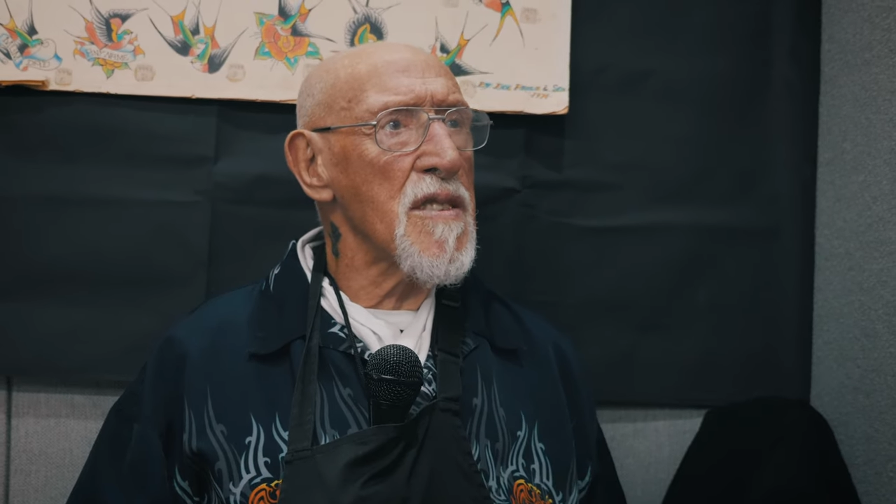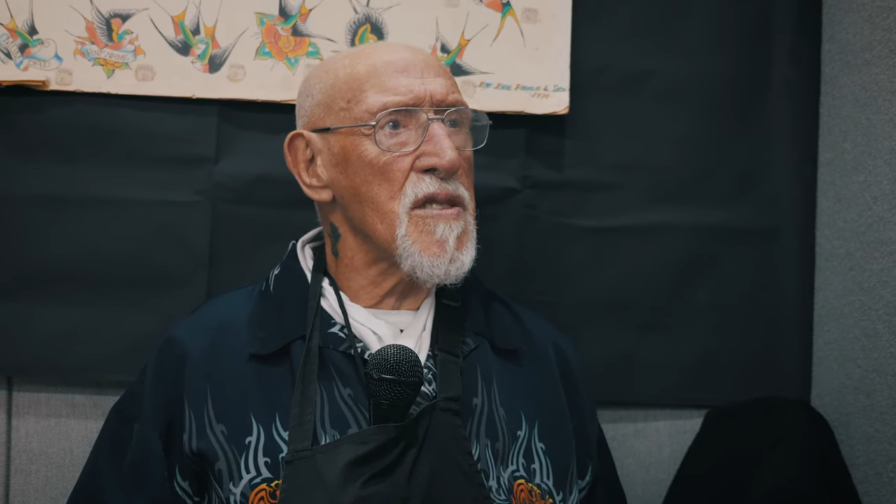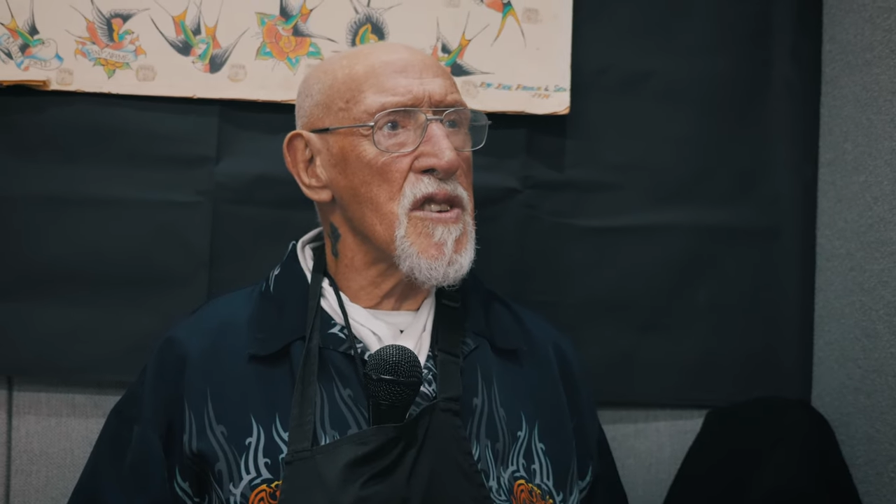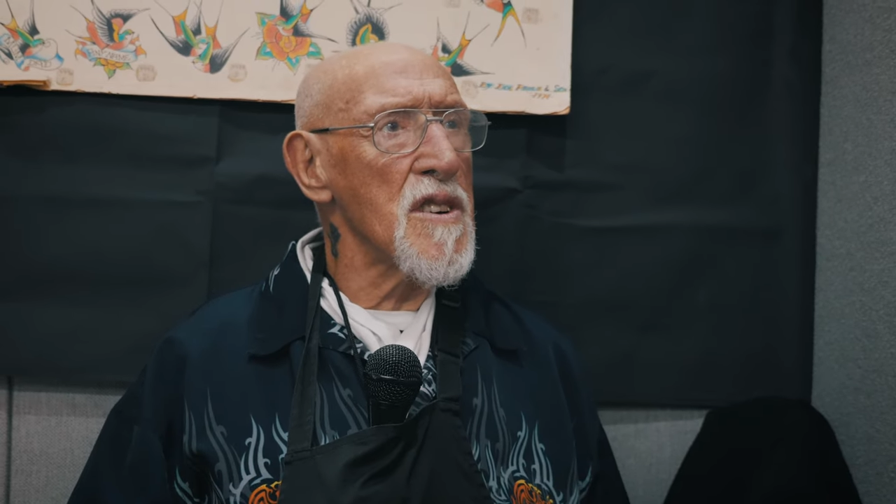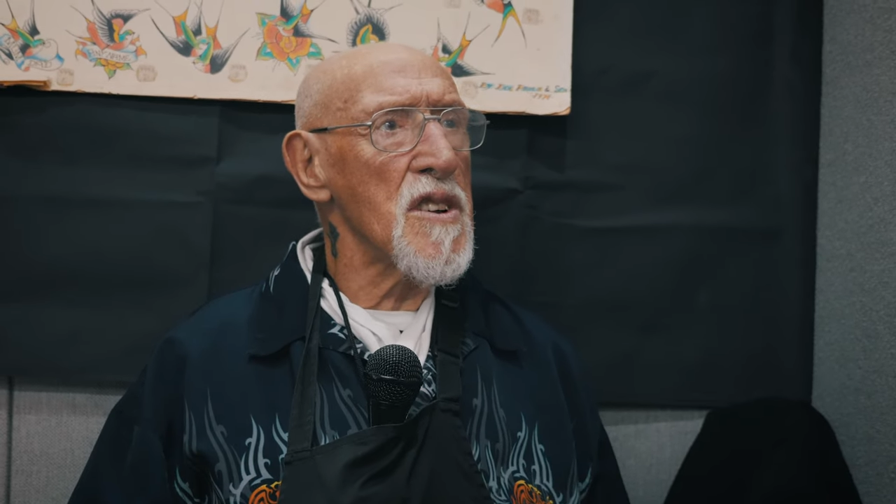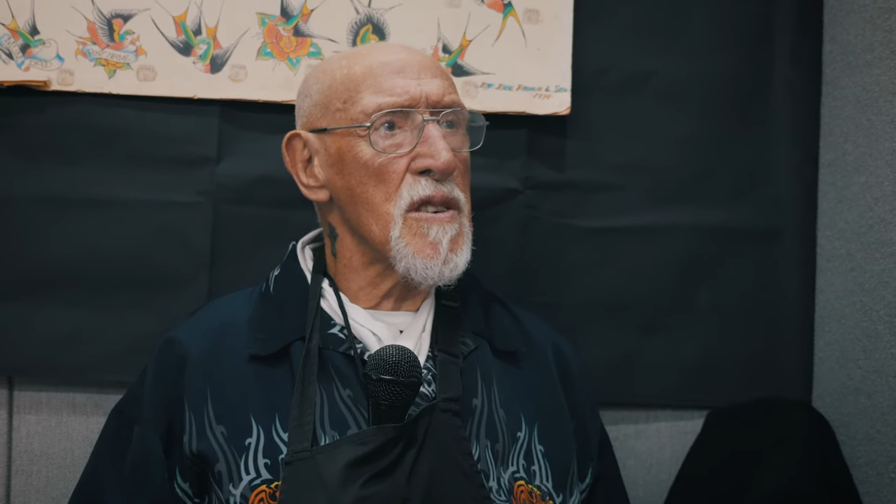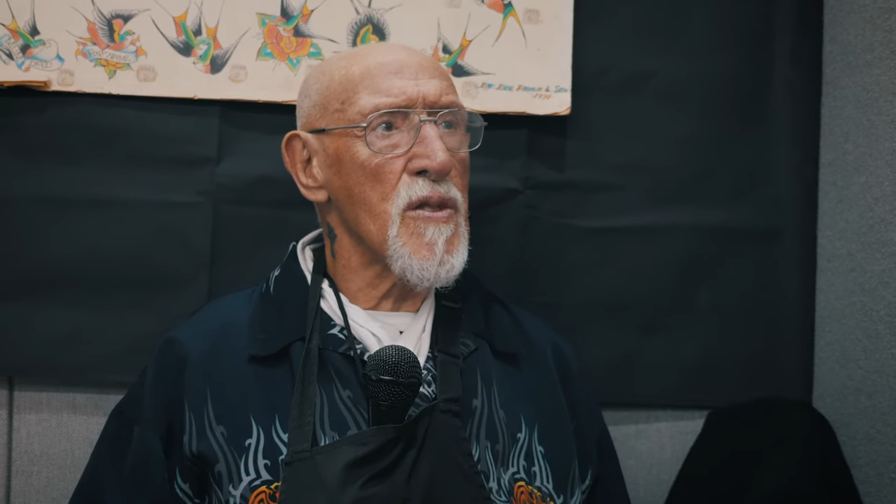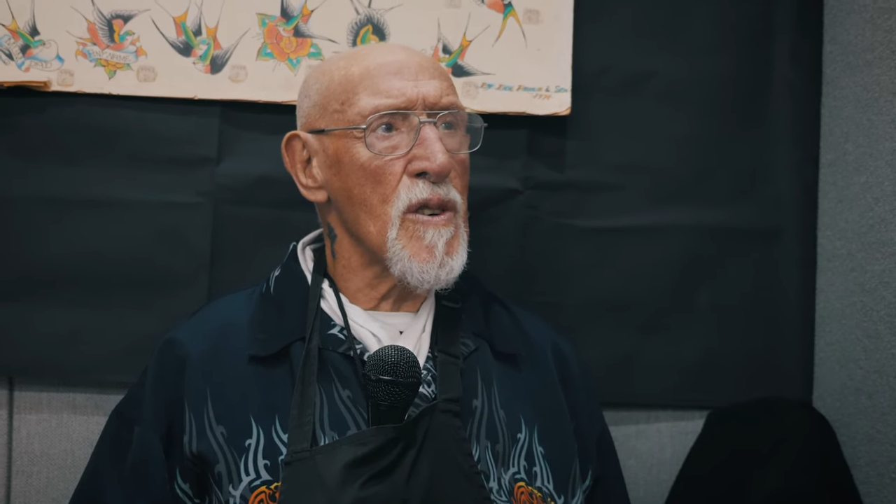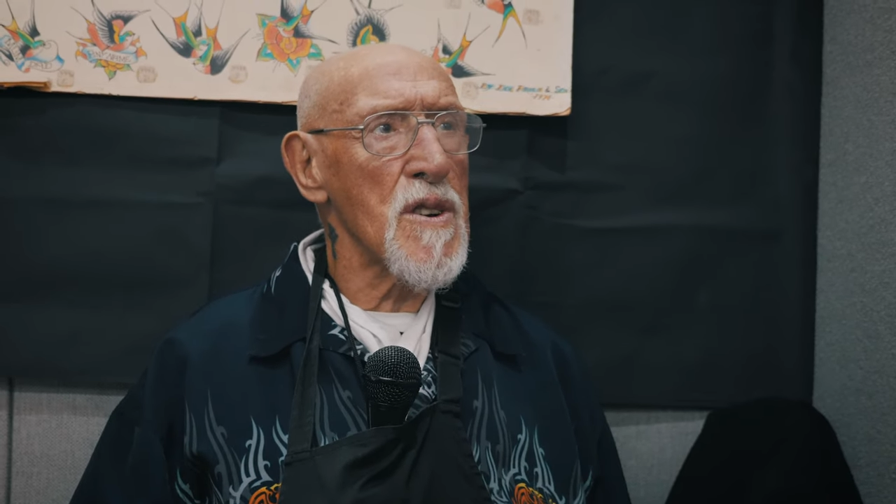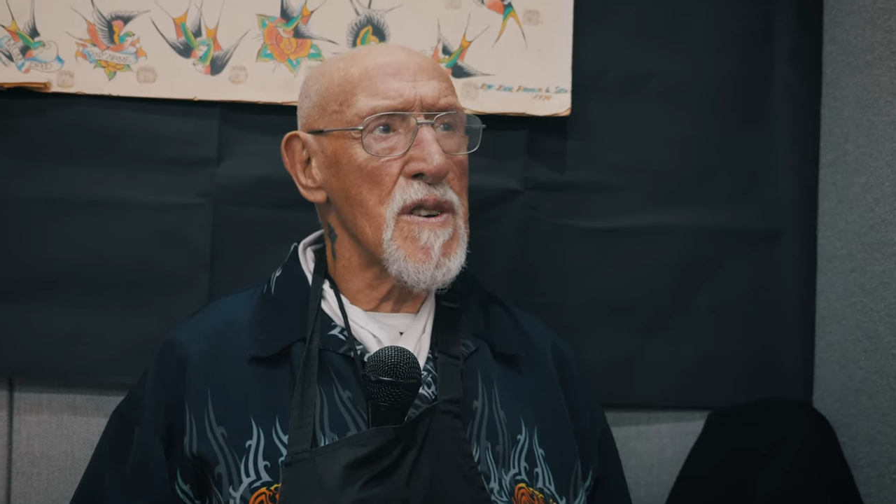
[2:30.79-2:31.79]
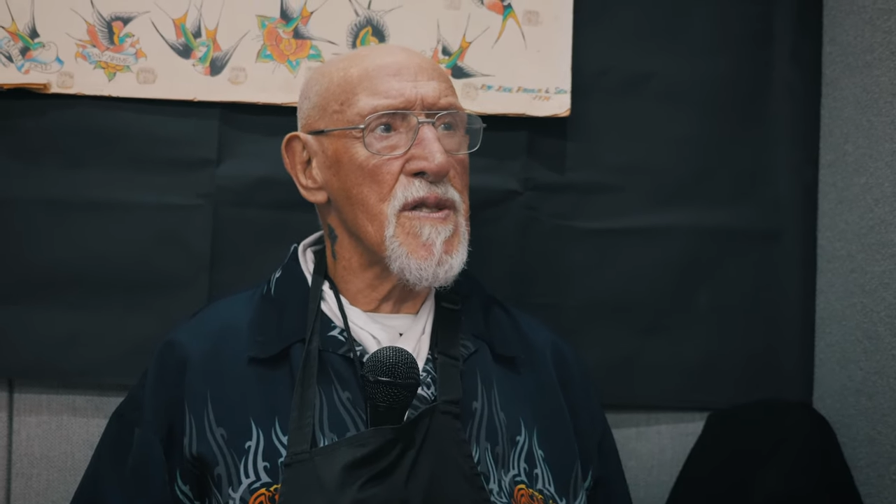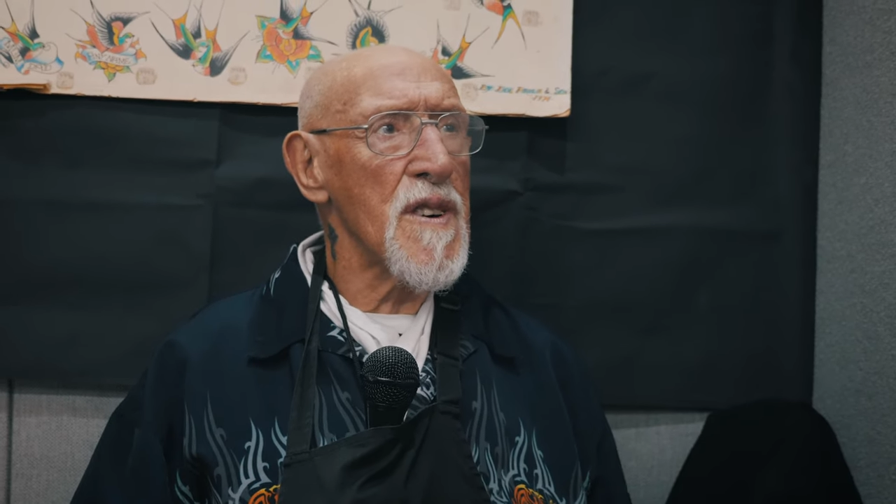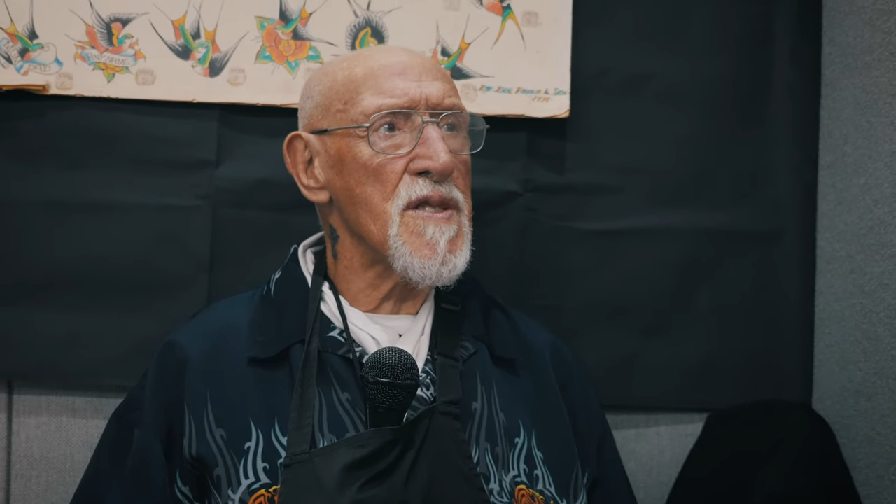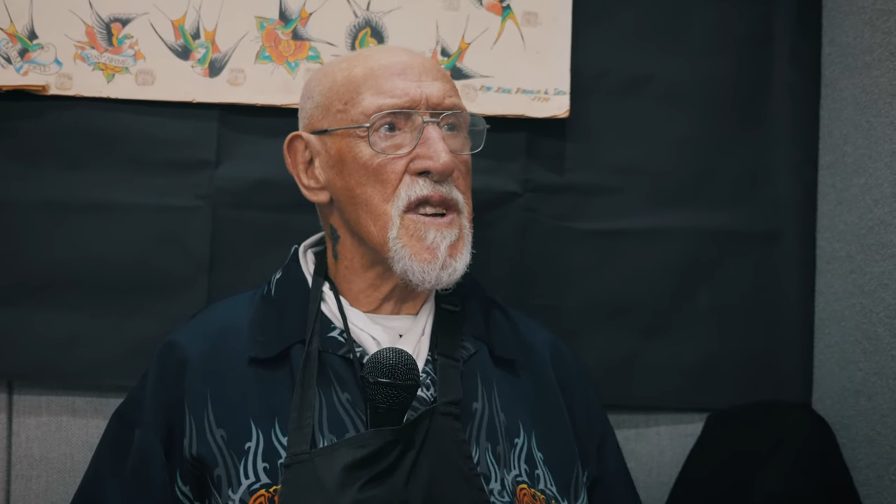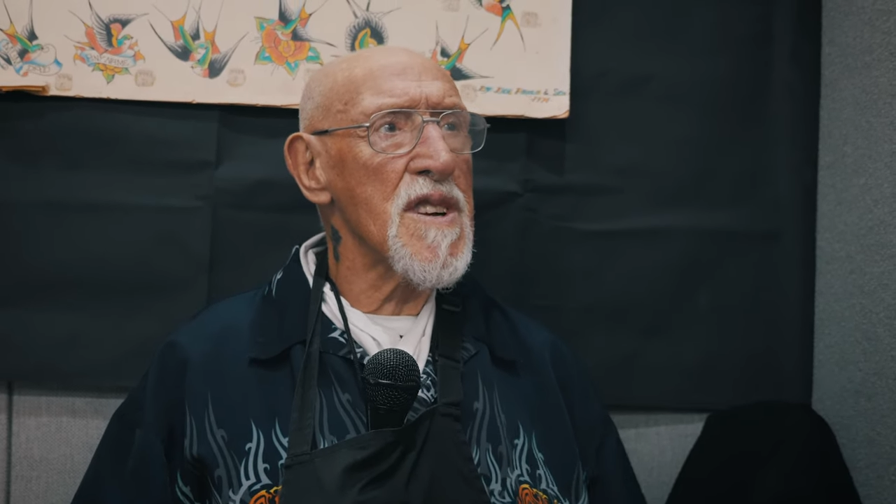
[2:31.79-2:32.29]
30 or 40 or
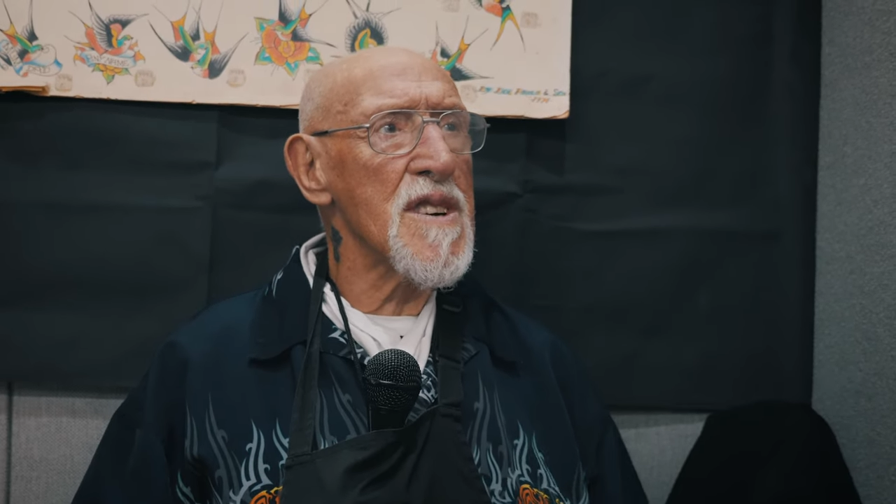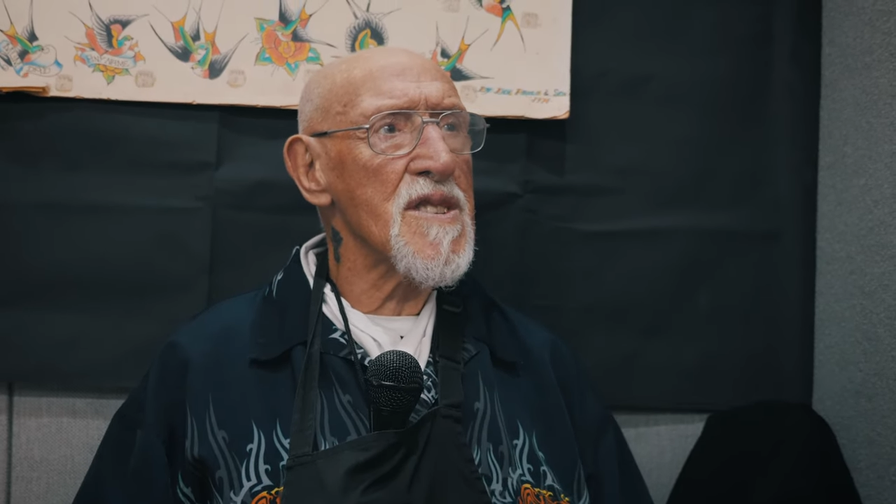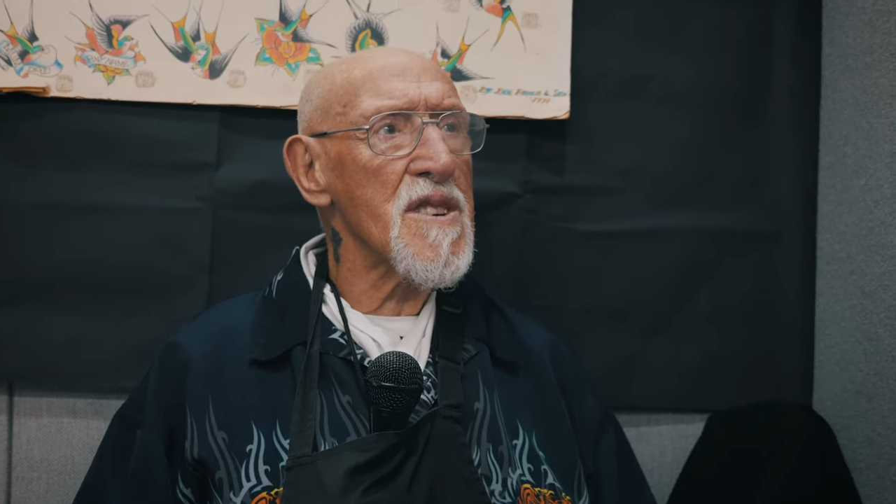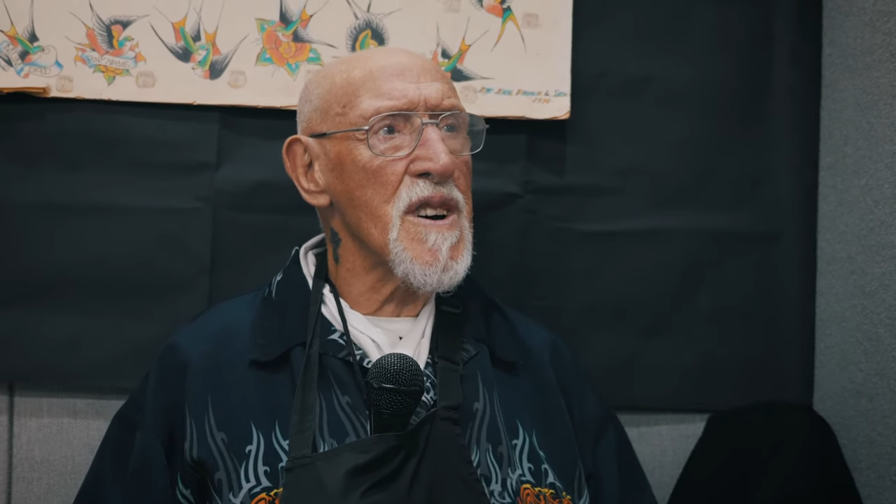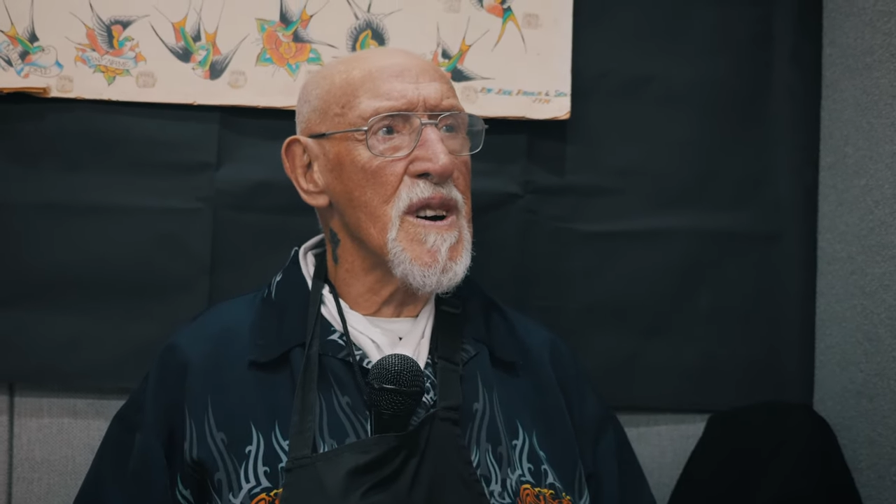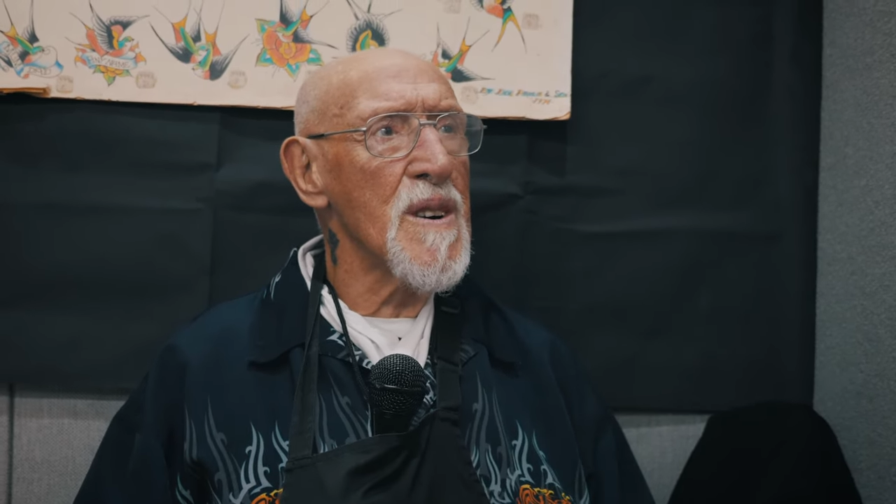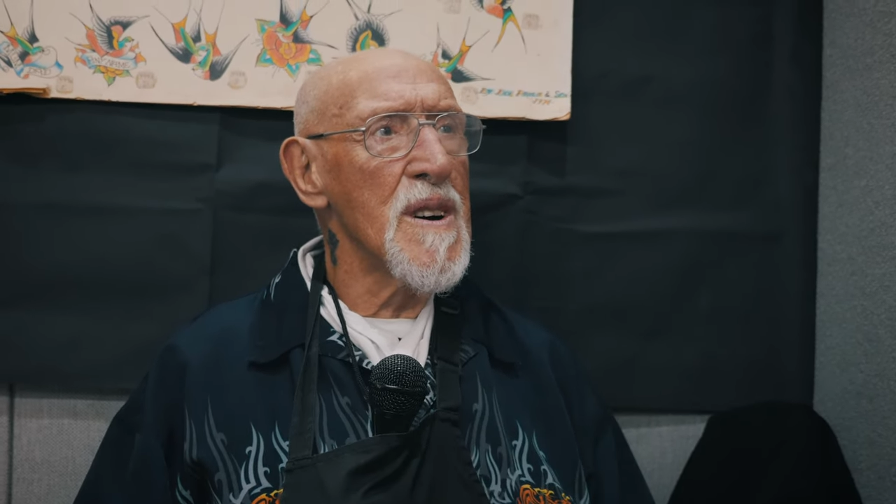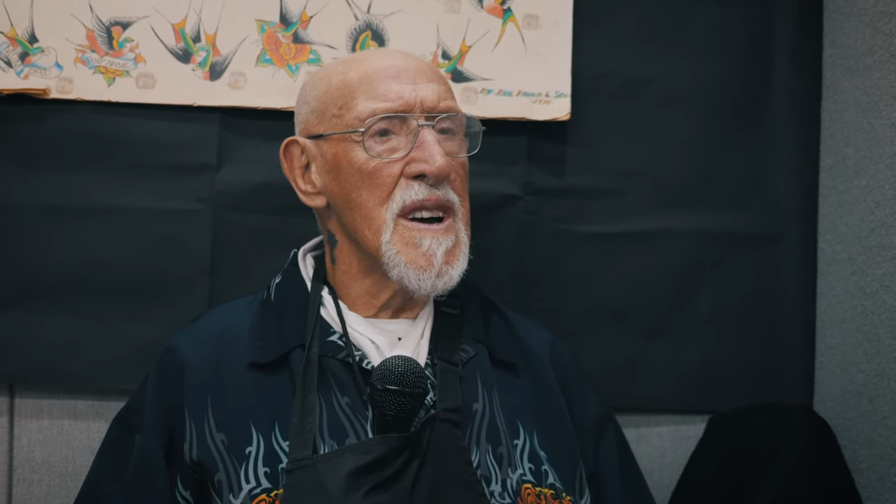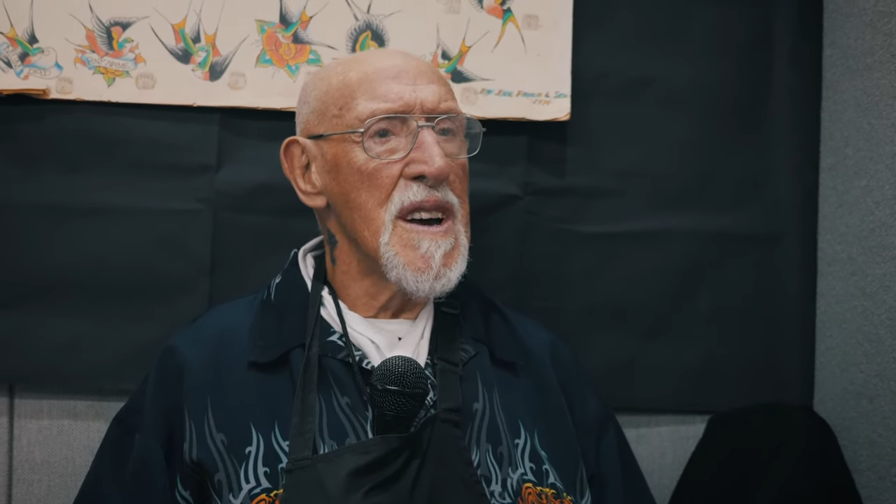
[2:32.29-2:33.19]
50 years ago,